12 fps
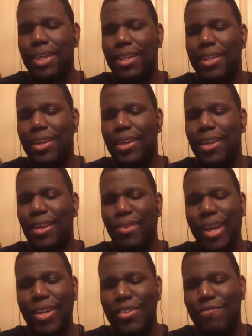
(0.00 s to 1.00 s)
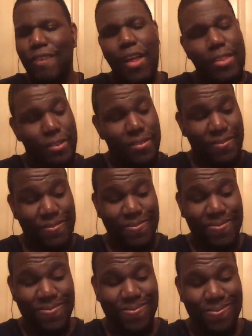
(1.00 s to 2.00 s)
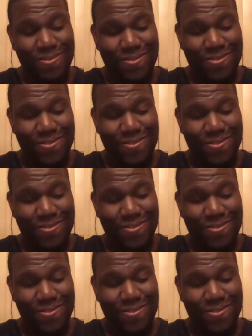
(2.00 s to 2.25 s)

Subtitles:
we get to meet Irena's father.